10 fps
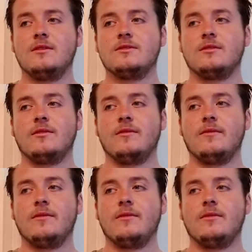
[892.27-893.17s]
So,
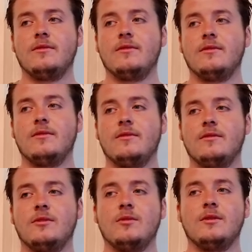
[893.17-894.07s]

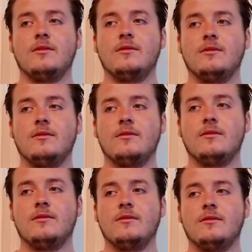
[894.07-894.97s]
do it.
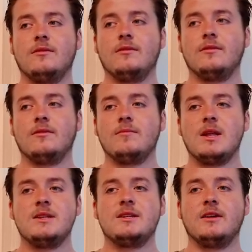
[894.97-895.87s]

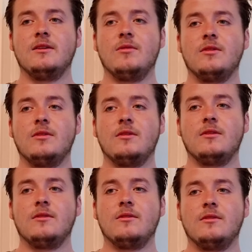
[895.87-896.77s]
Meditate, go within.